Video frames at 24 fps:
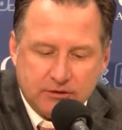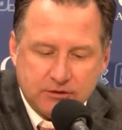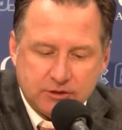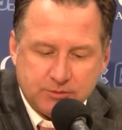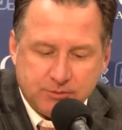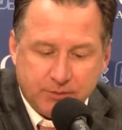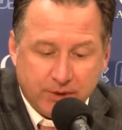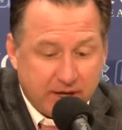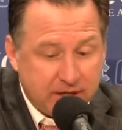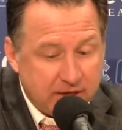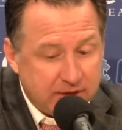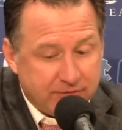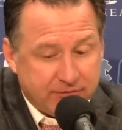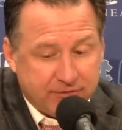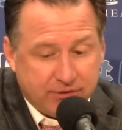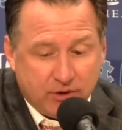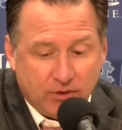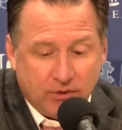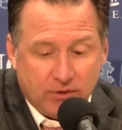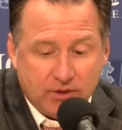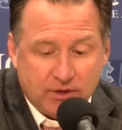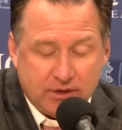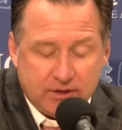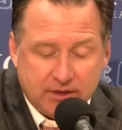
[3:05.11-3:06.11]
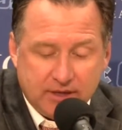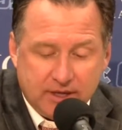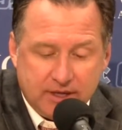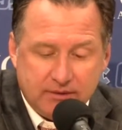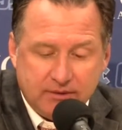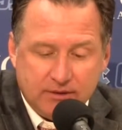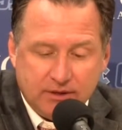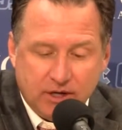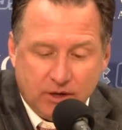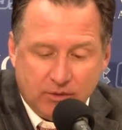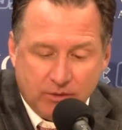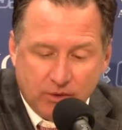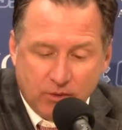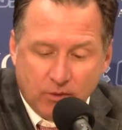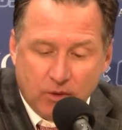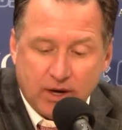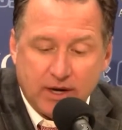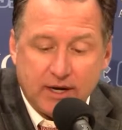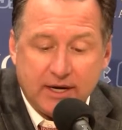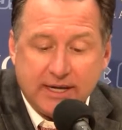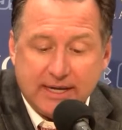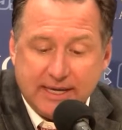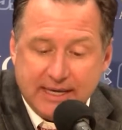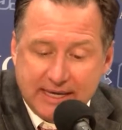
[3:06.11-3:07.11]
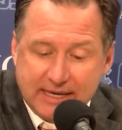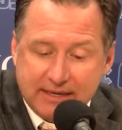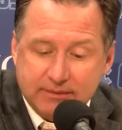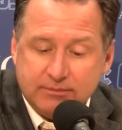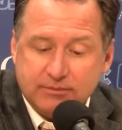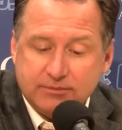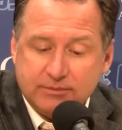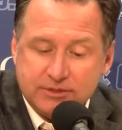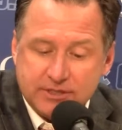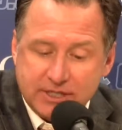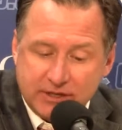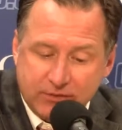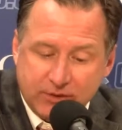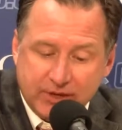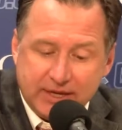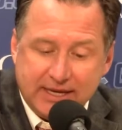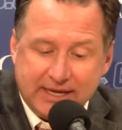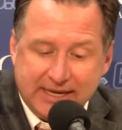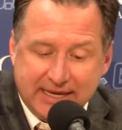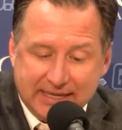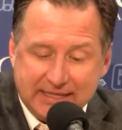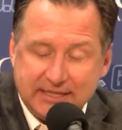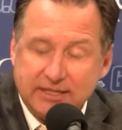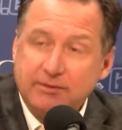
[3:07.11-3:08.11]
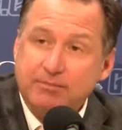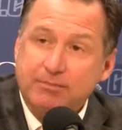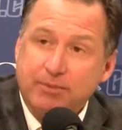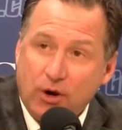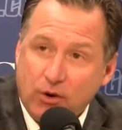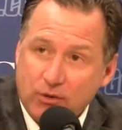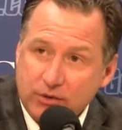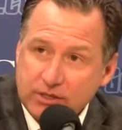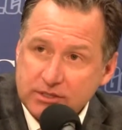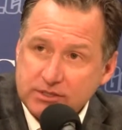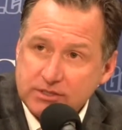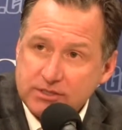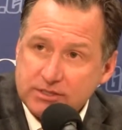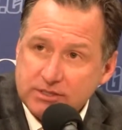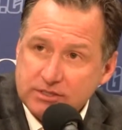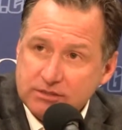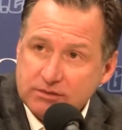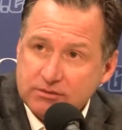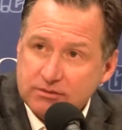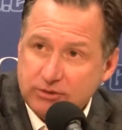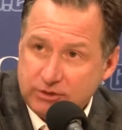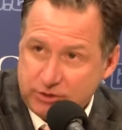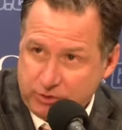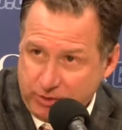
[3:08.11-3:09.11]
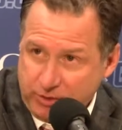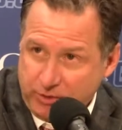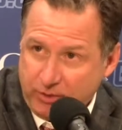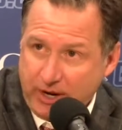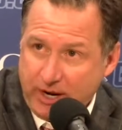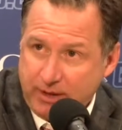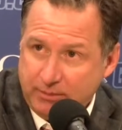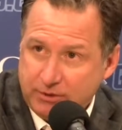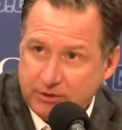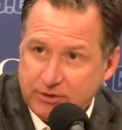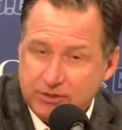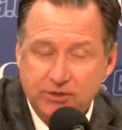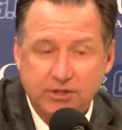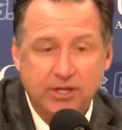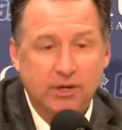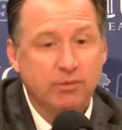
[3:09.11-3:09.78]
spread the floor, and we wanted to get them, see if we could get to the bonus, which we were able to.